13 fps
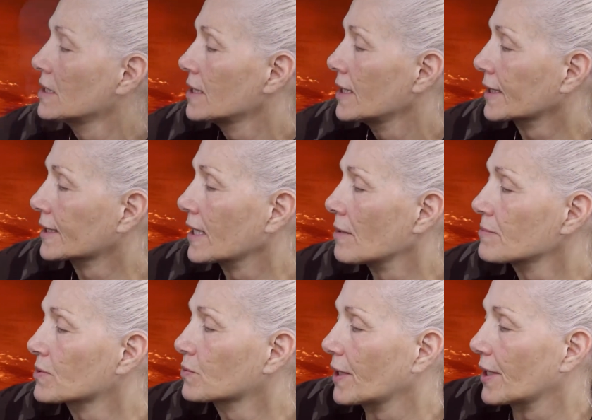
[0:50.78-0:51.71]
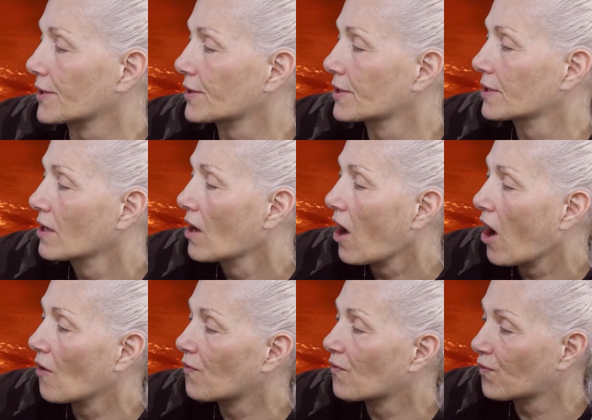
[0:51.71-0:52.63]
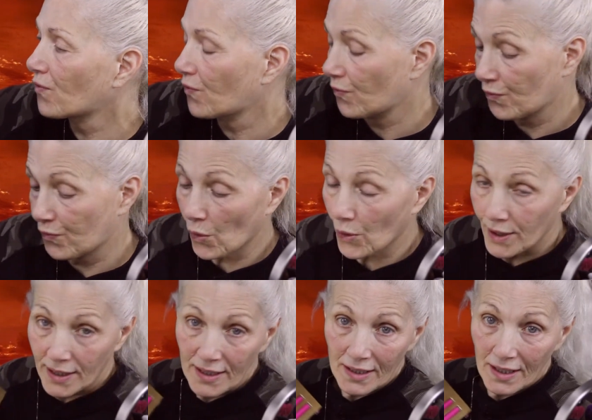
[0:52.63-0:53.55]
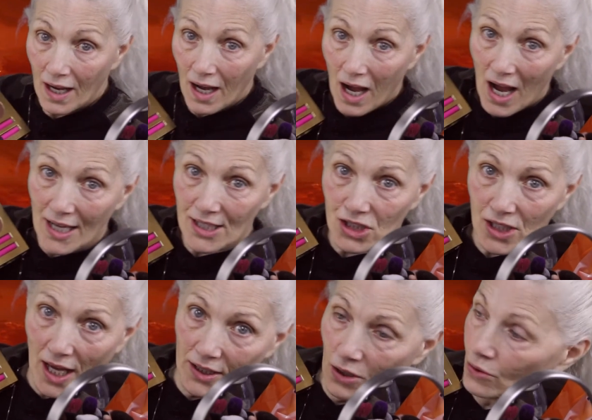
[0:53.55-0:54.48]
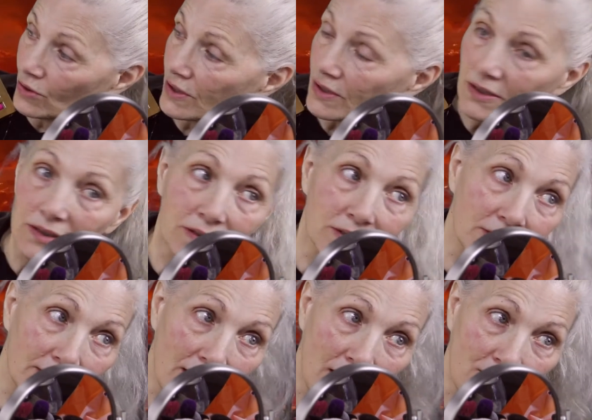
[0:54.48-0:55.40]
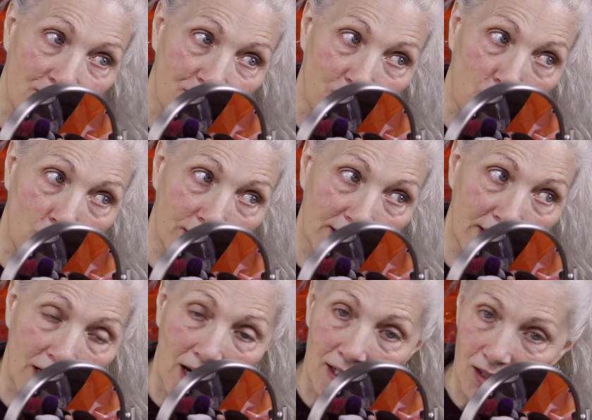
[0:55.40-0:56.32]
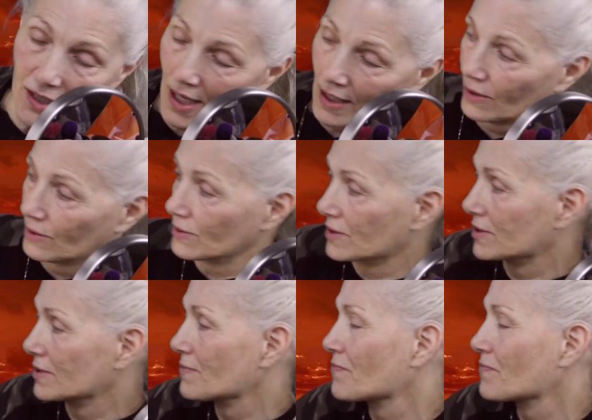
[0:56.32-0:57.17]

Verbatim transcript: It comes with a 40 eyeshadows. You see that? 40 eyeshadows.